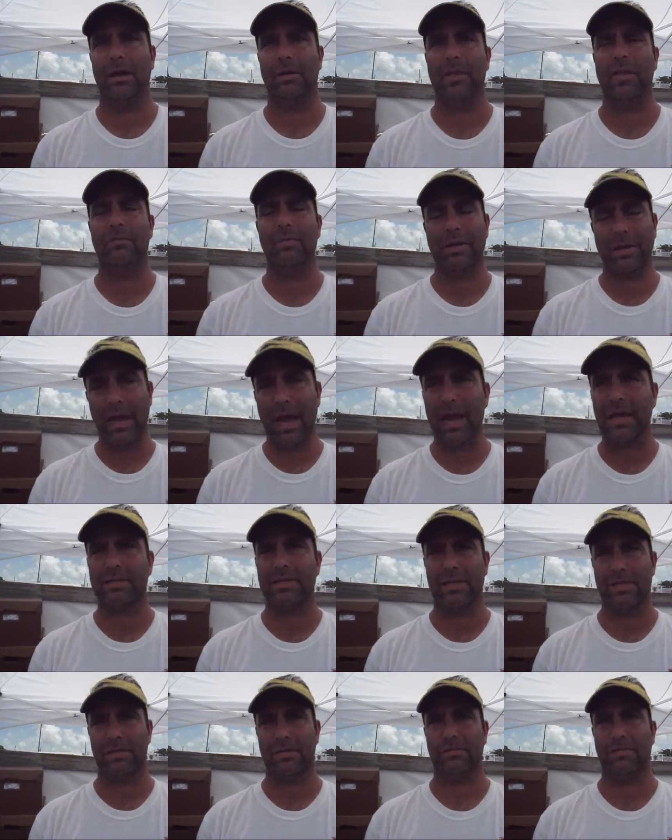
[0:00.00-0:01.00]
They've been cast
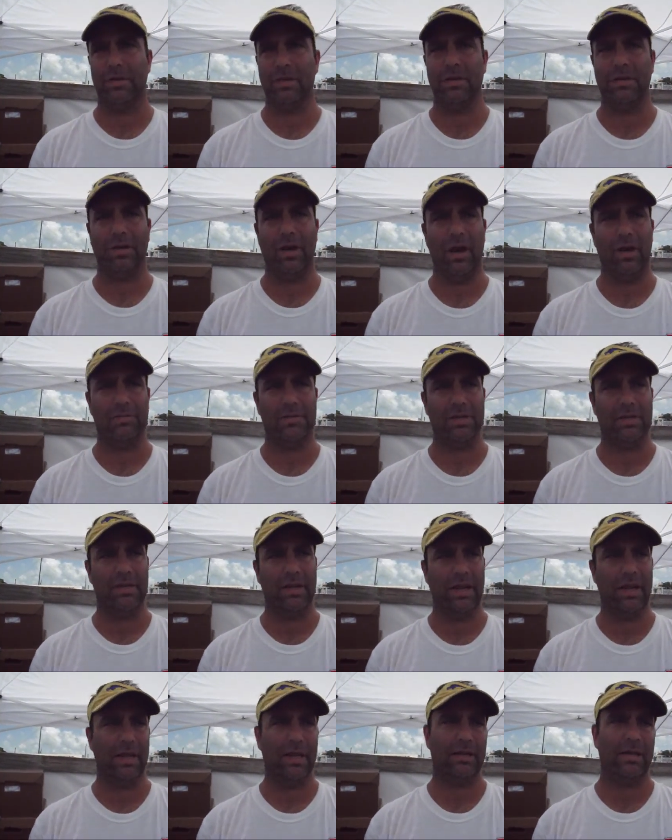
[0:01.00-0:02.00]
as a villain often,
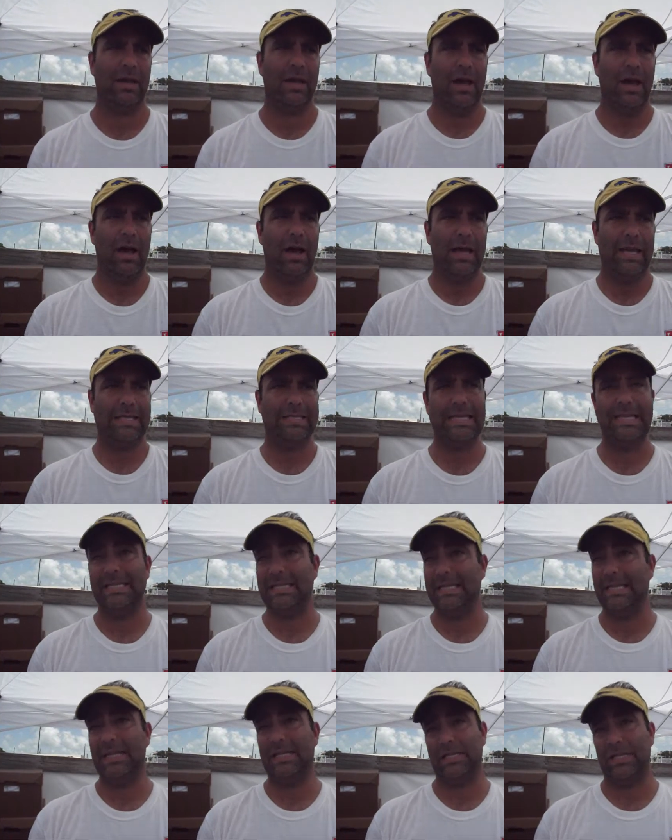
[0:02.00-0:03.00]
and it's
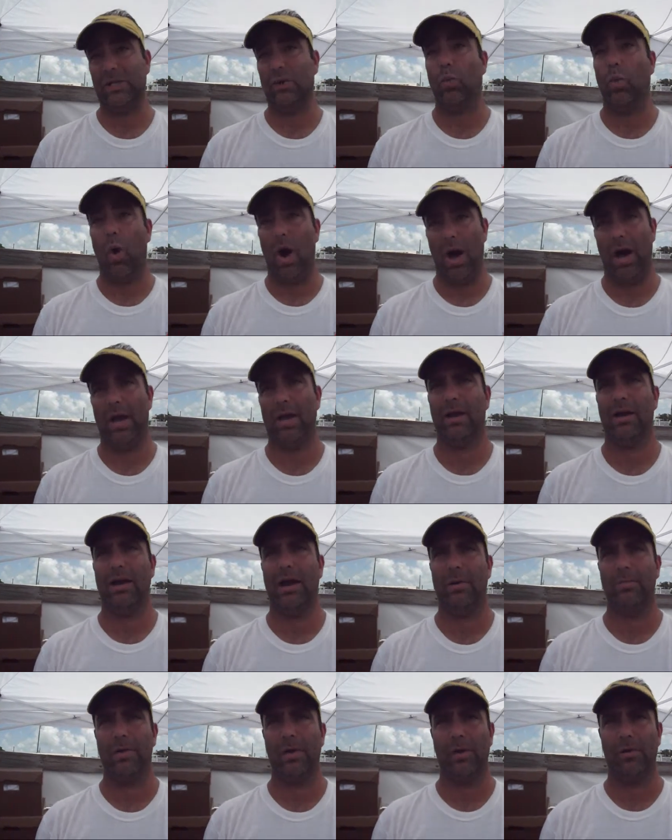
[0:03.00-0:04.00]
easy to see why.
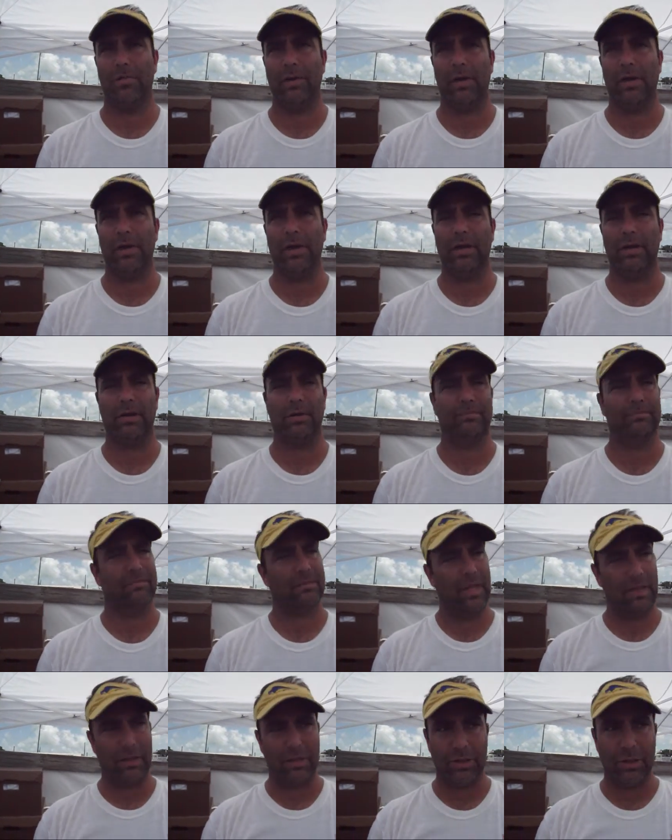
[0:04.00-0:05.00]
They're
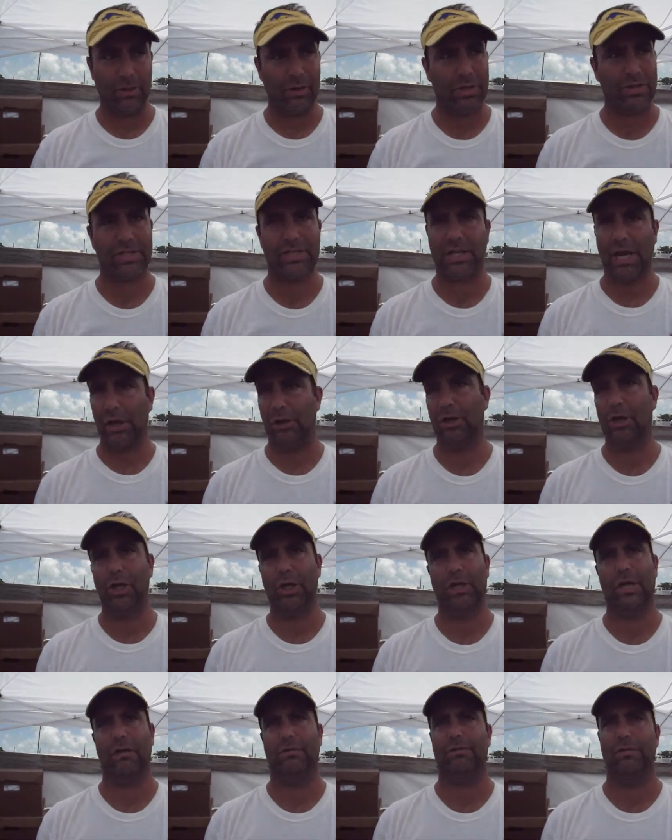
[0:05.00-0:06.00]
a
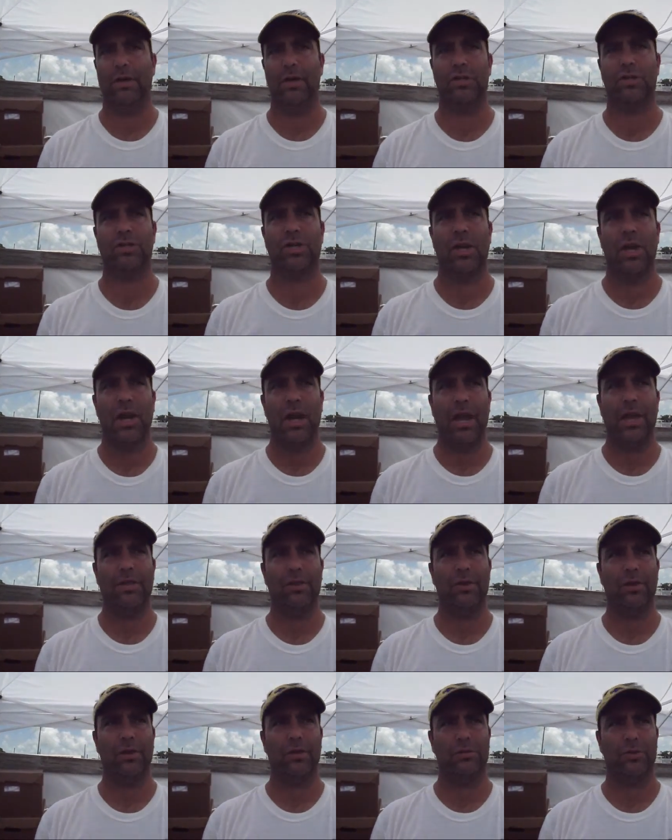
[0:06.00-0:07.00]
scary-looking fish,
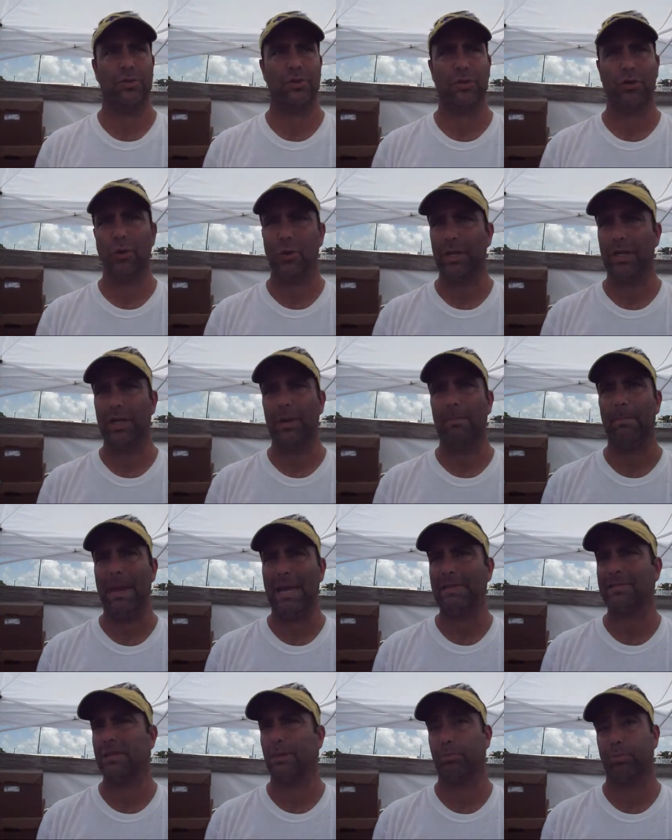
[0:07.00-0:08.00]
and they're truly an
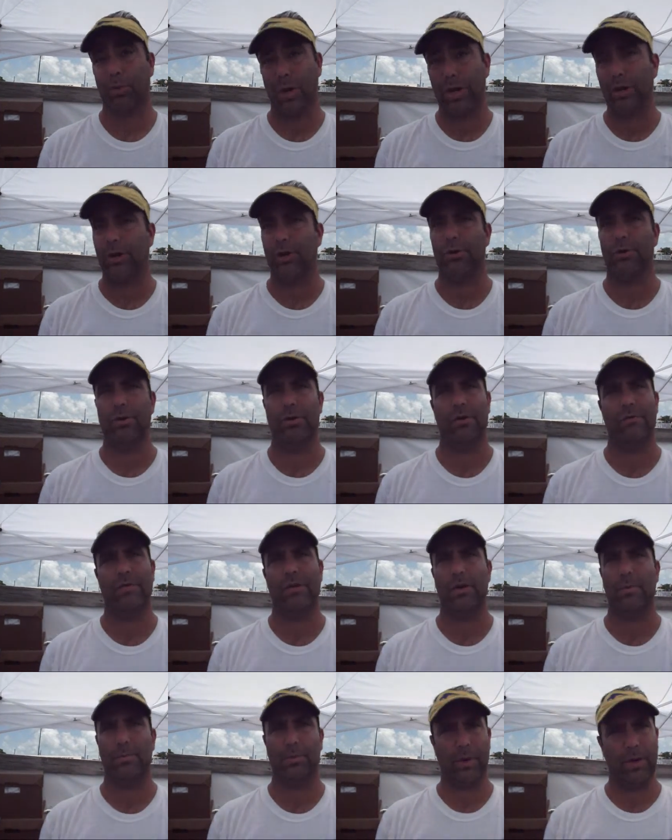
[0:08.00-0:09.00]
amazing predator. They're a
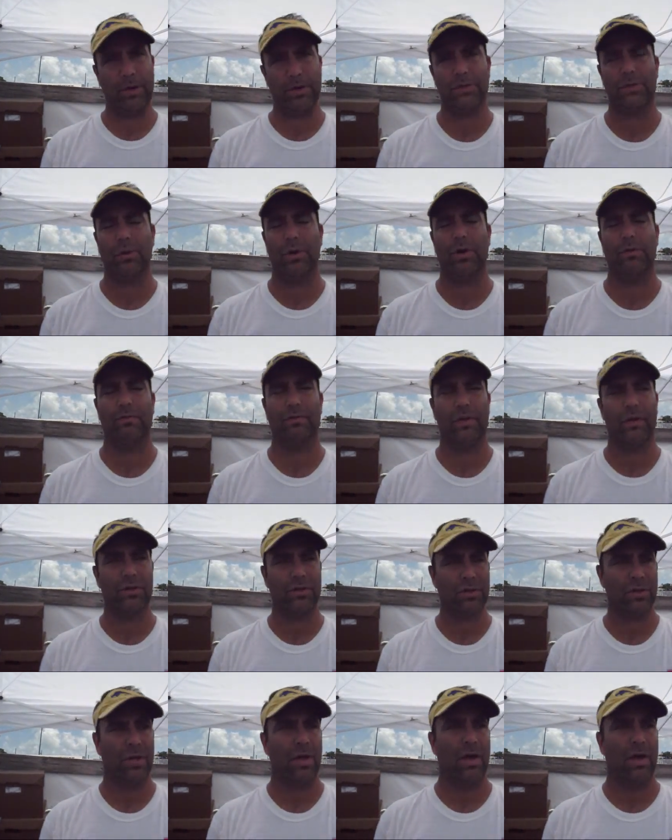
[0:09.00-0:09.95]
very predatory fish.